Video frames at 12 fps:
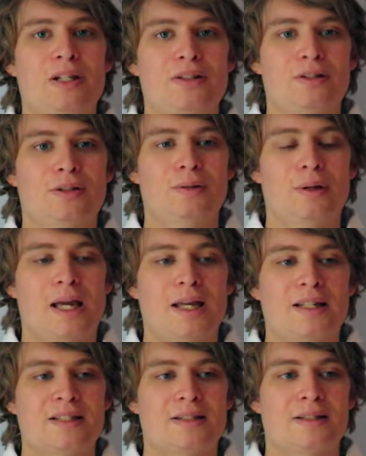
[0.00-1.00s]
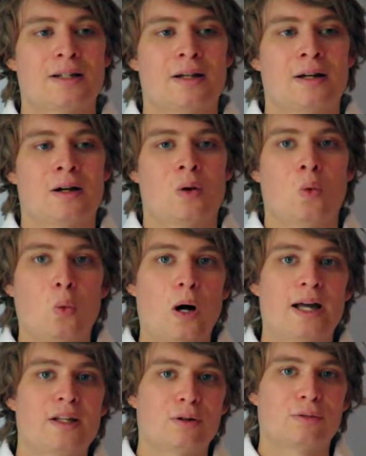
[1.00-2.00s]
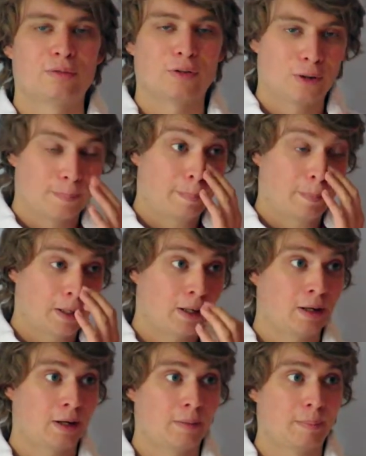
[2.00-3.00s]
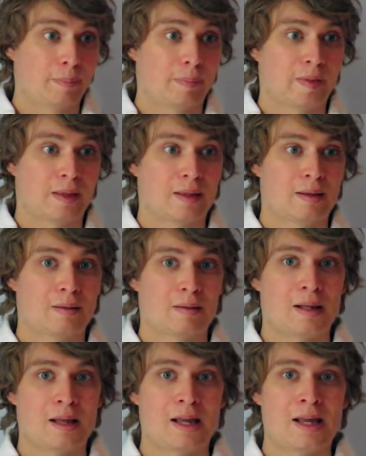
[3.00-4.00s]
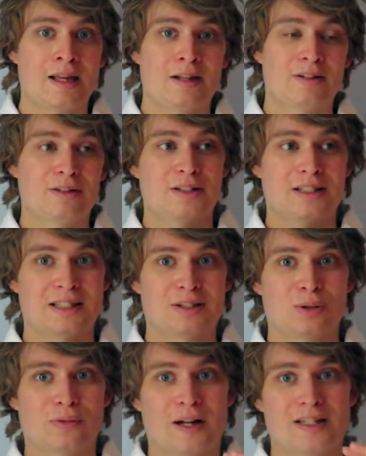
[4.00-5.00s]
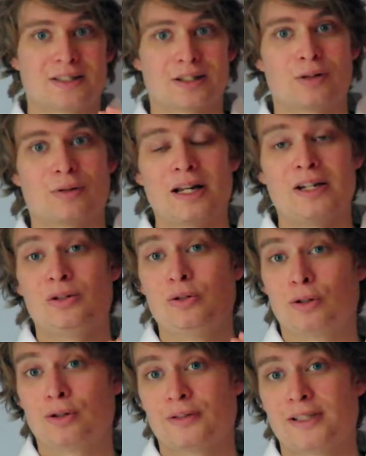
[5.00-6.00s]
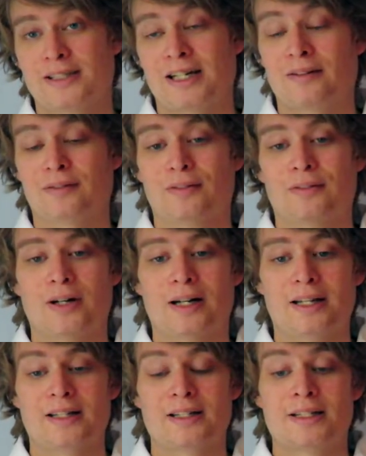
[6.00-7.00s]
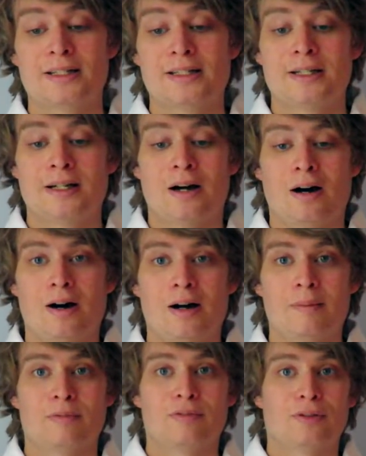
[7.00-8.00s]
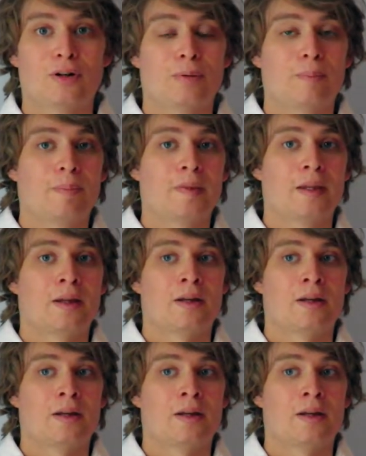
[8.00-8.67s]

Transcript: into is where you're from. Um, England sort of has the great north and south divide. I'm from